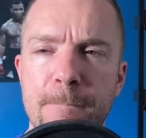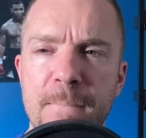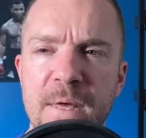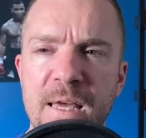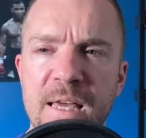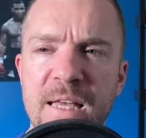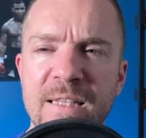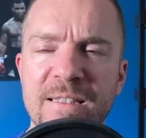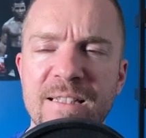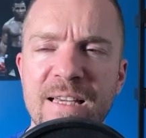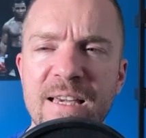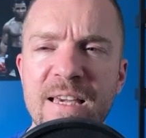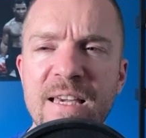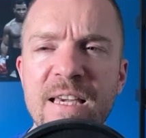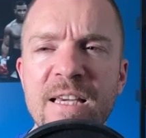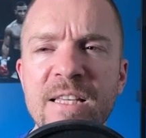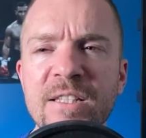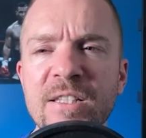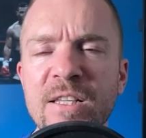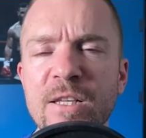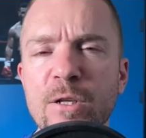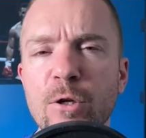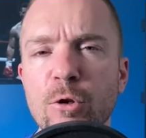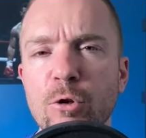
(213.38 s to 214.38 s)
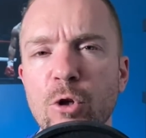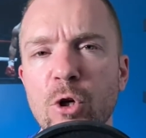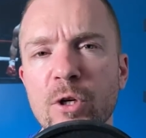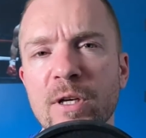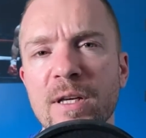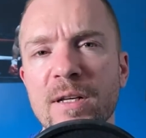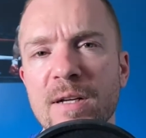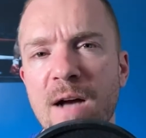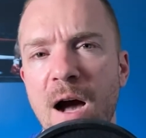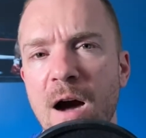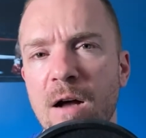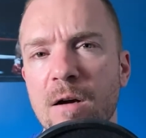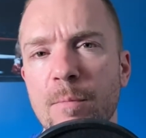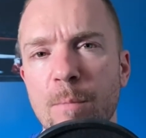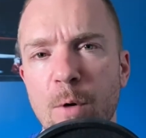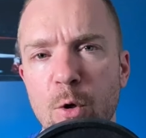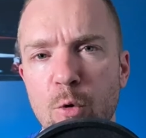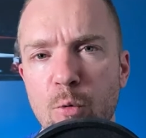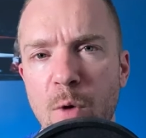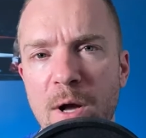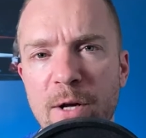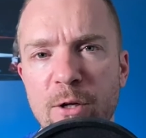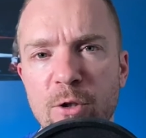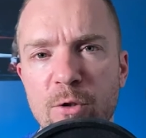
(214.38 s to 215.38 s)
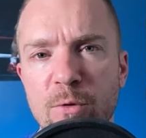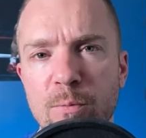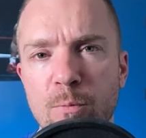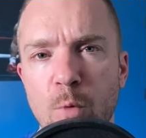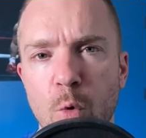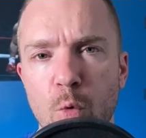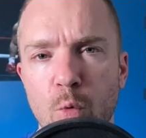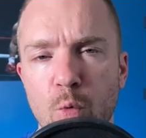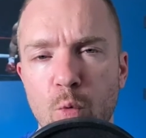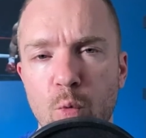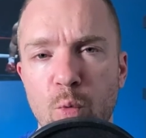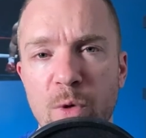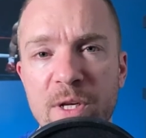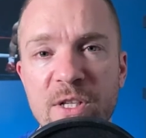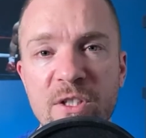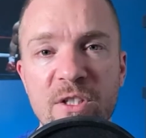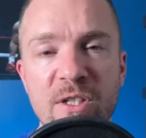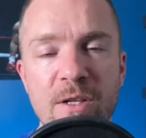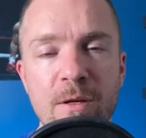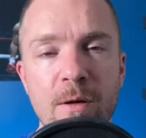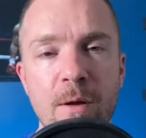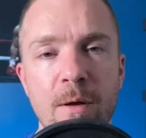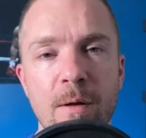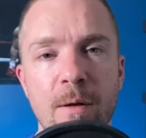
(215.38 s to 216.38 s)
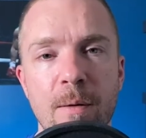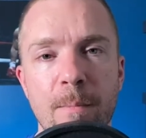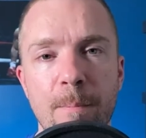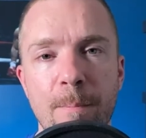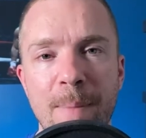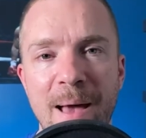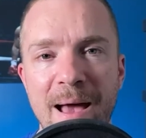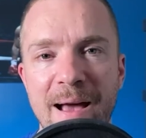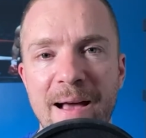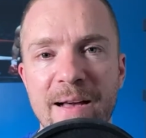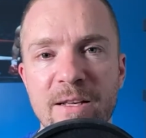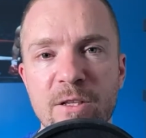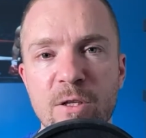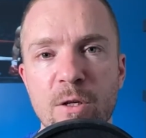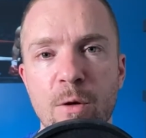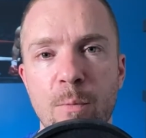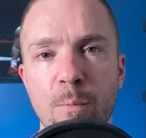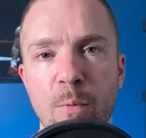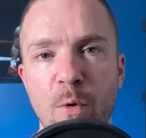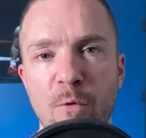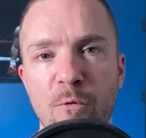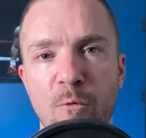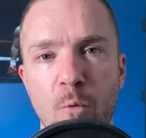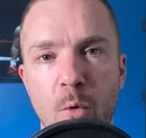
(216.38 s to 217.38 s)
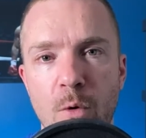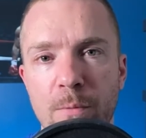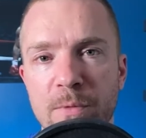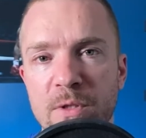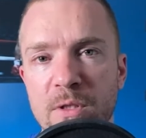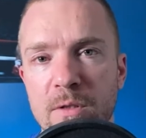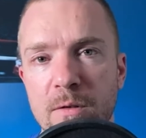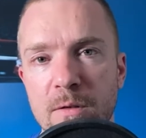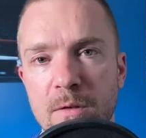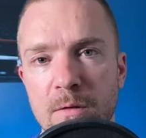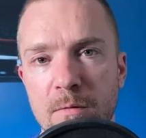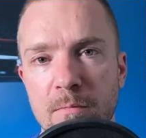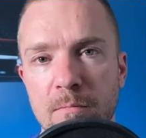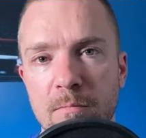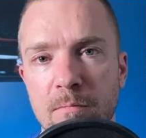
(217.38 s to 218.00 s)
it's easy to look at Conor McGregor's recent past performances